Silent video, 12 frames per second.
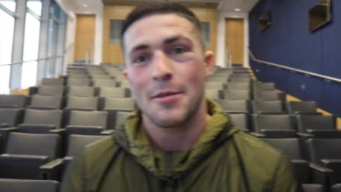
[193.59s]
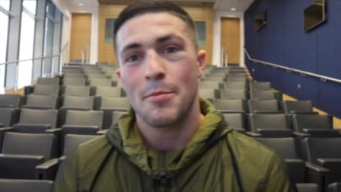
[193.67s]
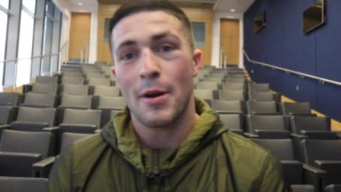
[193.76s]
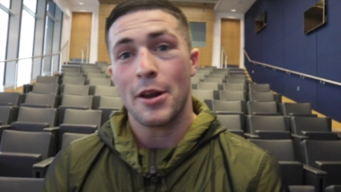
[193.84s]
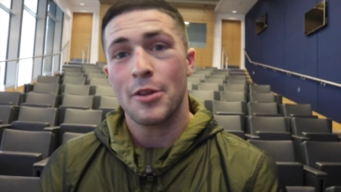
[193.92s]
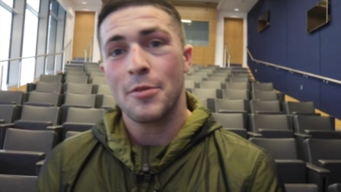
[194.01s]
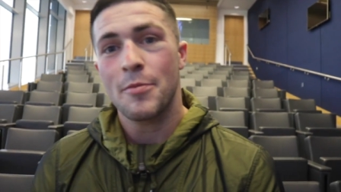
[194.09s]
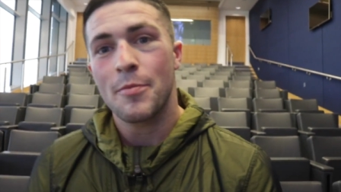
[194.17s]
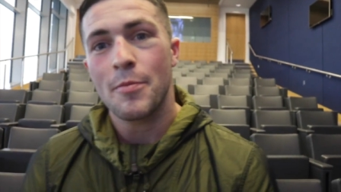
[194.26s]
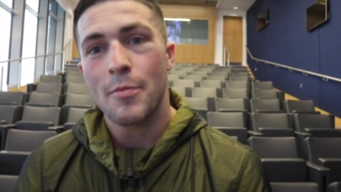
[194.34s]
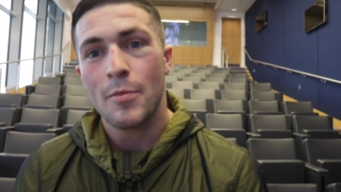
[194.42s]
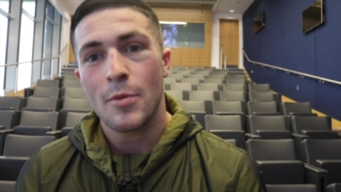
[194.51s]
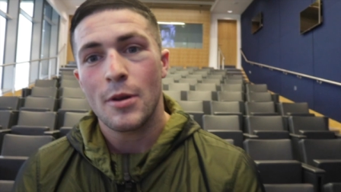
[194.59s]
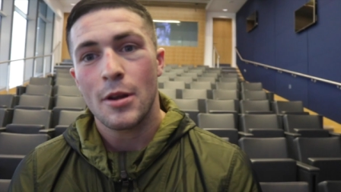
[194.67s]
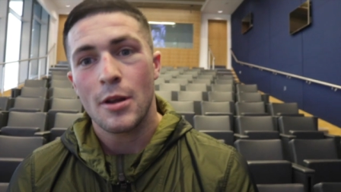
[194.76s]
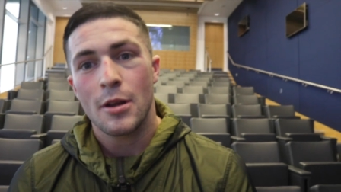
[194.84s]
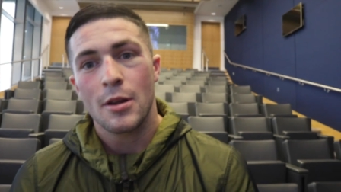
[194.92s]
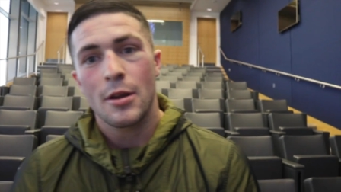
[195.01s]
Pardon? where do you do the
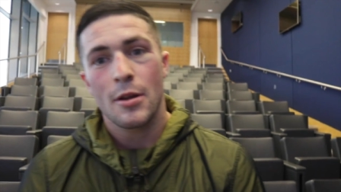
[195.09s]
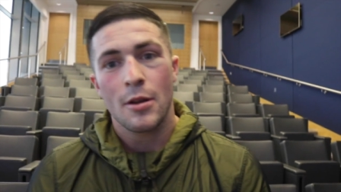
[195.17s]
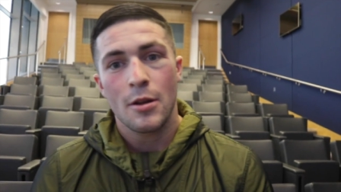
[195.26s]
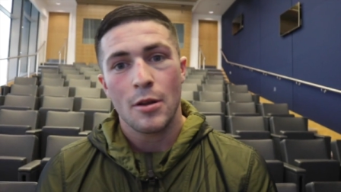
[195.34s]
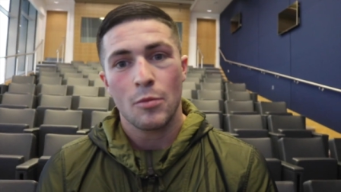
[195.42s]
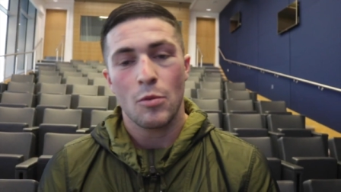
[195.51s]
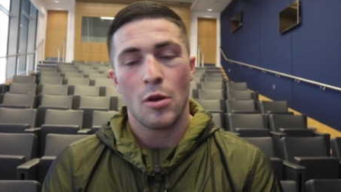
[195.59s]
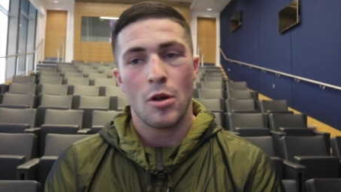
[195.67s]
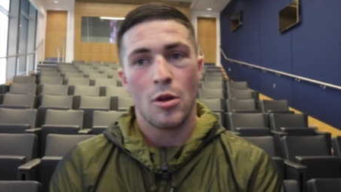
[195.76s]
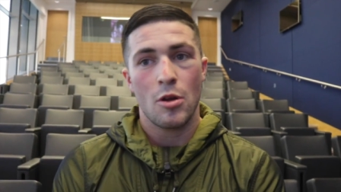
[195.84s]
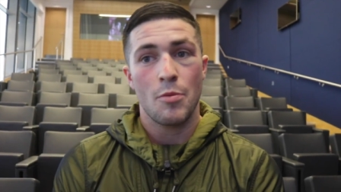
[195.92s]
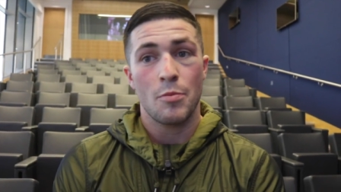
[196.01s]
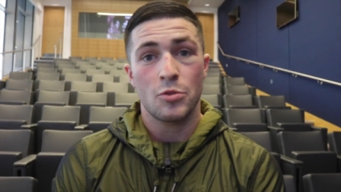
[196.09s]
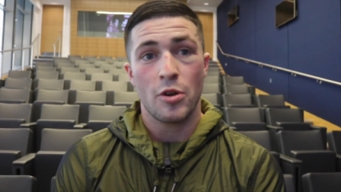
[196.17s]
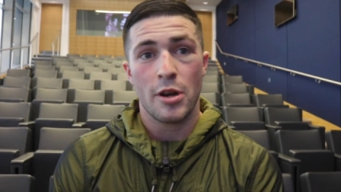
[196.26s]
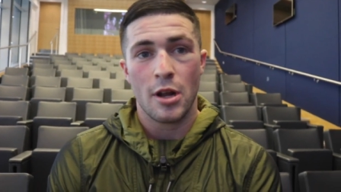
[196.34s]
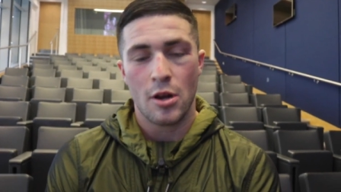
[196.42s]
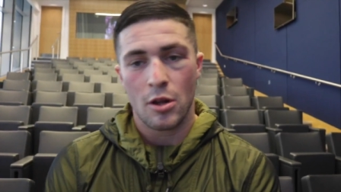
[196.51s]
bulk of your training at? Well, um,
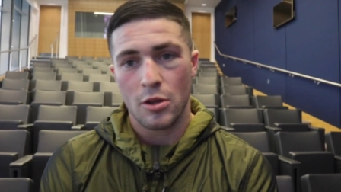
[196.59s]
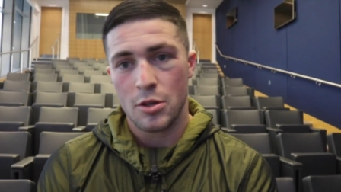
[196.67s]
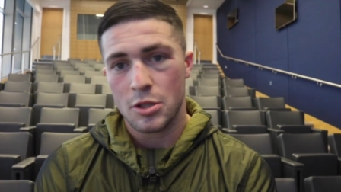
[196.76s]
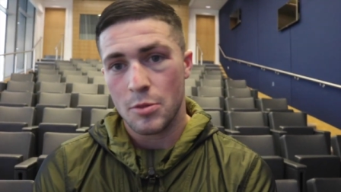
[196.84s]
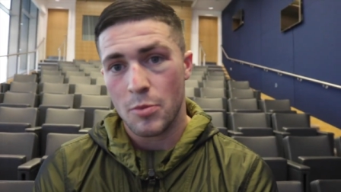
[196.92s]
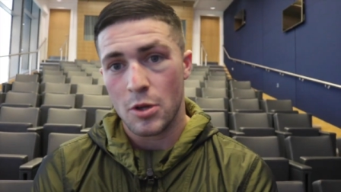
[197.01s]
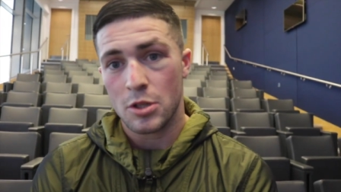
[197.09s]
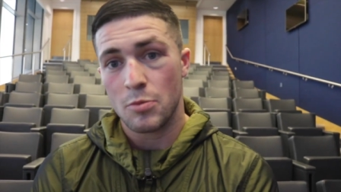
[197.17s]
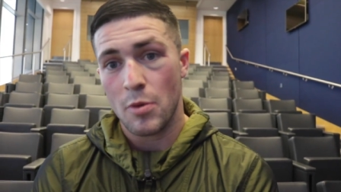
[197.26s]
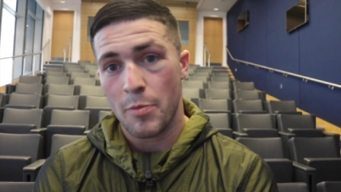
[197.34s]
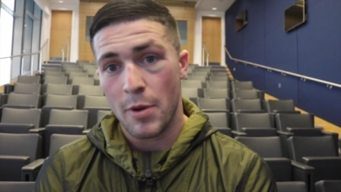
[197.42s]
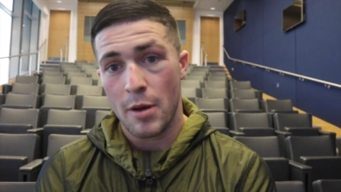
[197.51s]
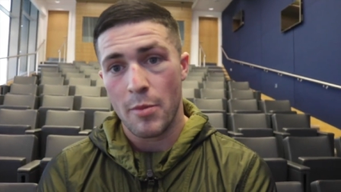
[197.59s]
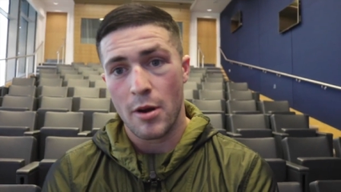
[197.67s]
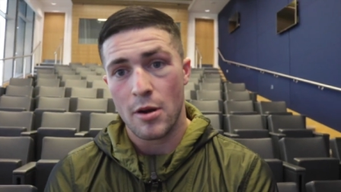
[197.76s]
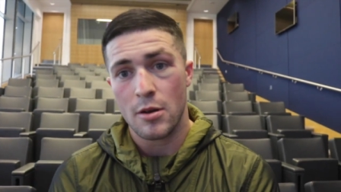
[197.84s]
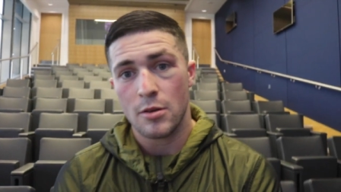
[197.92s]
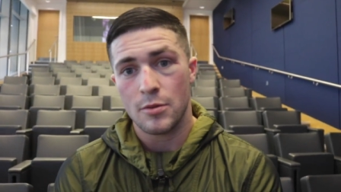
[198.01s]
train at Collyhurst to Moston with Pat
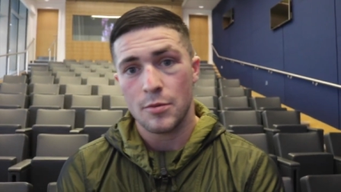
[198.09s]
Barrett.